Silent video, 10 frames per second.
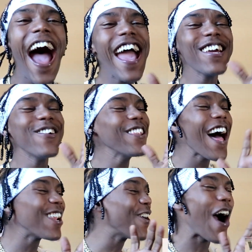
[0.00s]
I ain't gonna
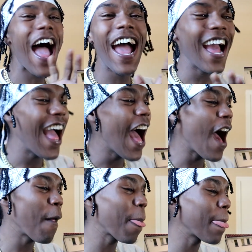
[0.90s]
lie
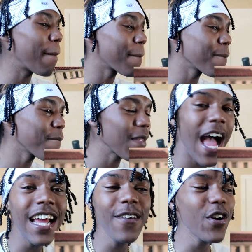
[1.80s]
though.
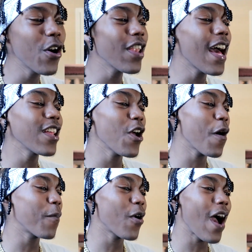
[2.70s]
I ain't even gonna lie to
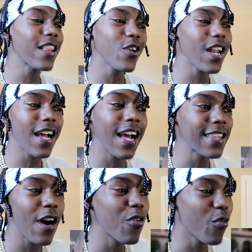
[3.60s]
y'all, bro. I thought I
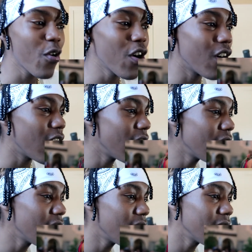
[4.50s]
got that one
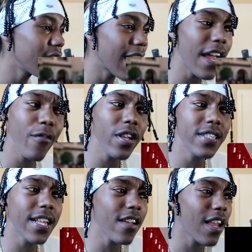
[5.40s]
wrong. They ain't
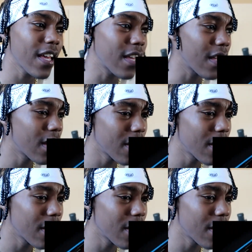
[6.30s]
really sound like it.